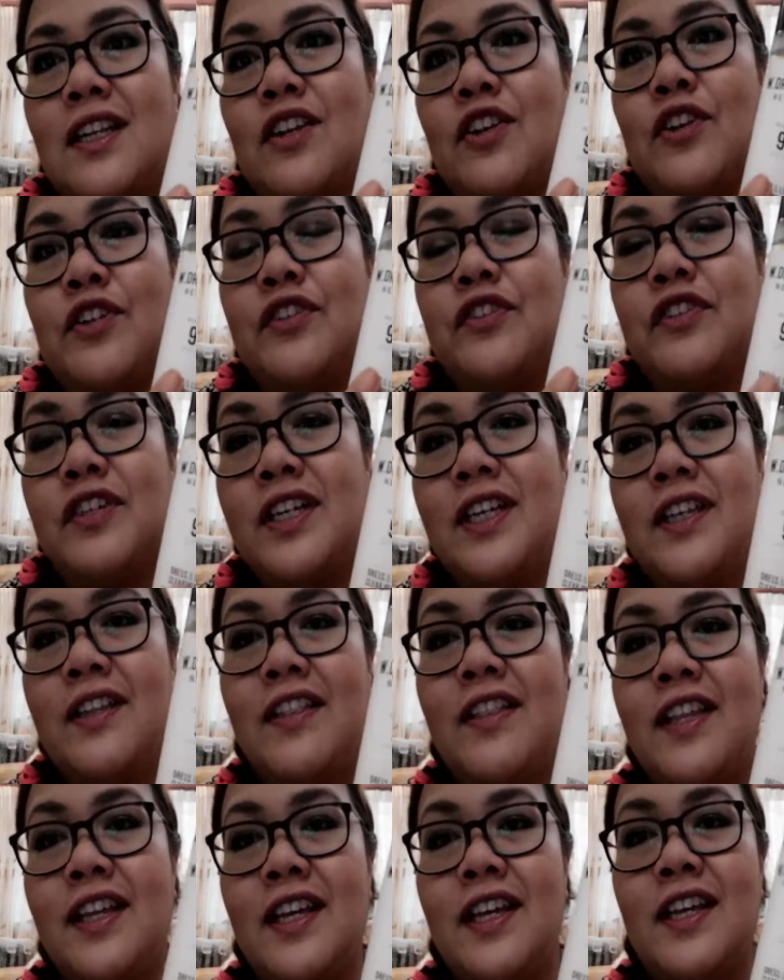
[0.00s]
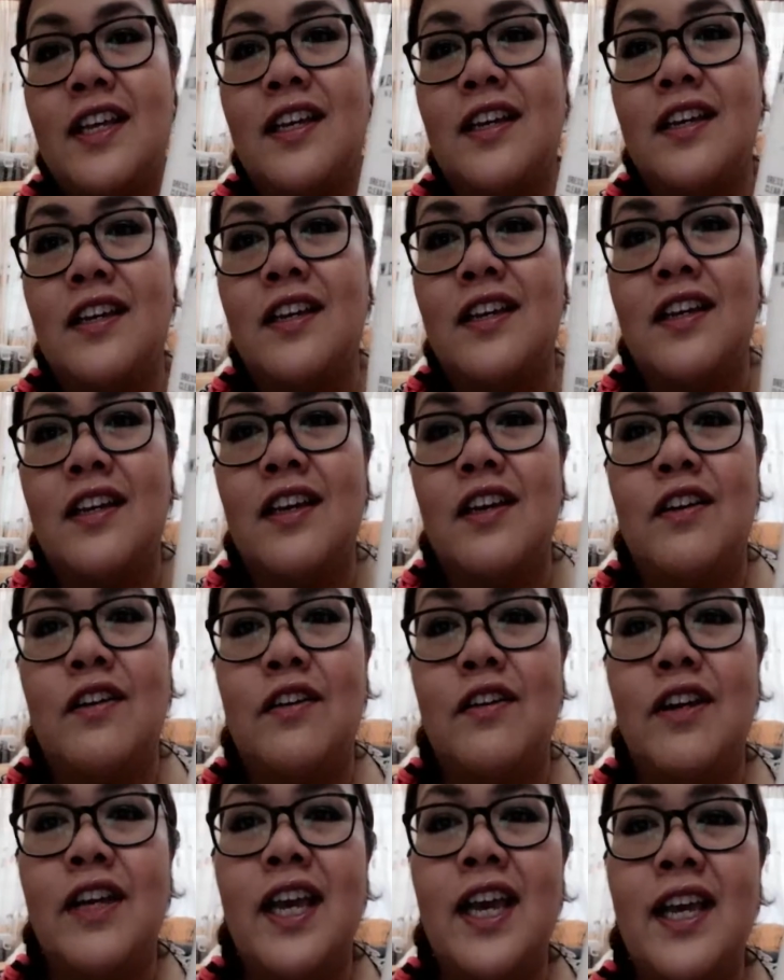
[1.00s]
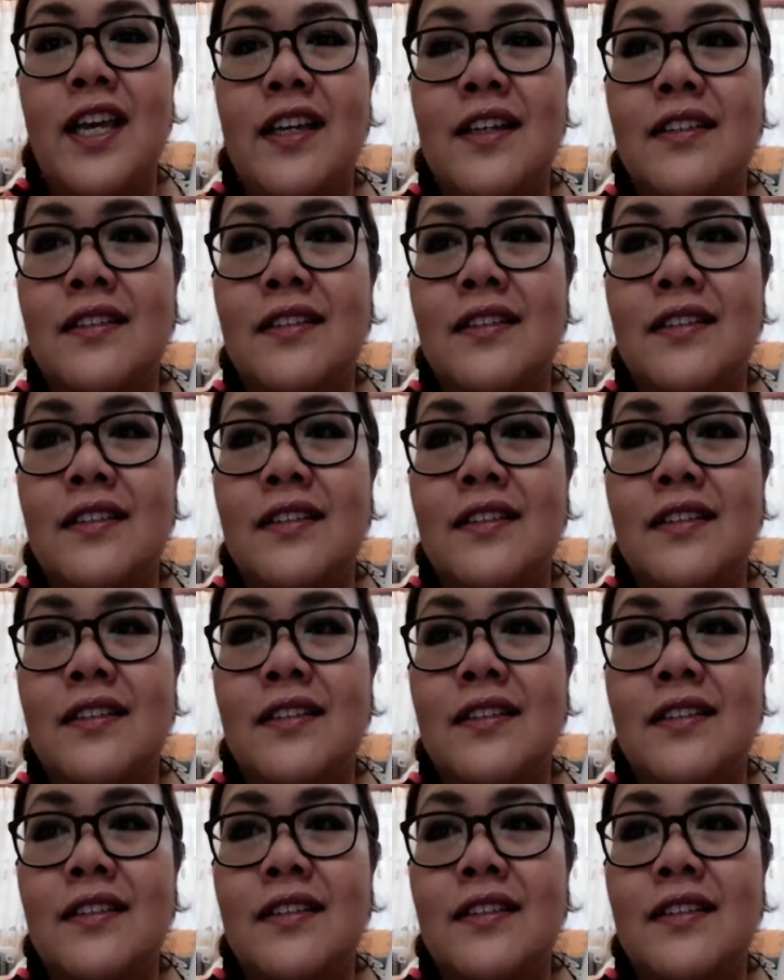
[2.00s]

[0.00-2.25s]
laundry thingy. Okay,